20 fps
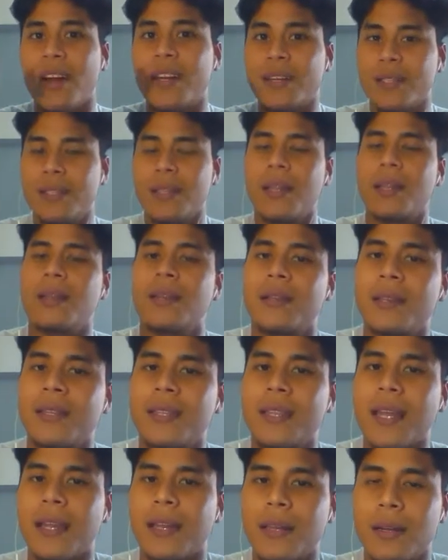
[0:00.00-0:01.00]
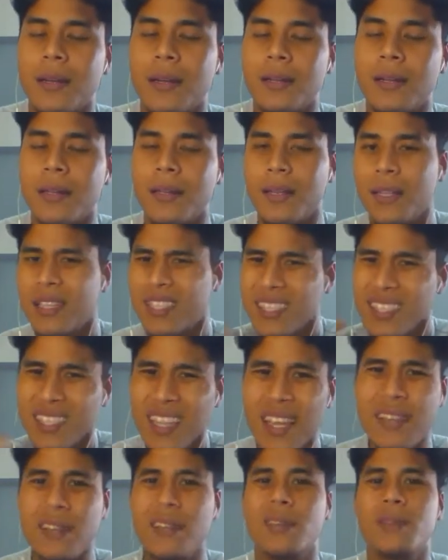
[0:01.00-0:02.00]
understanding the
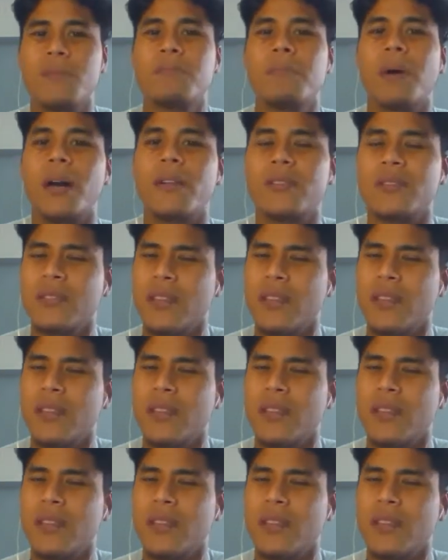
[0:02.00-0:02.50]
technical part,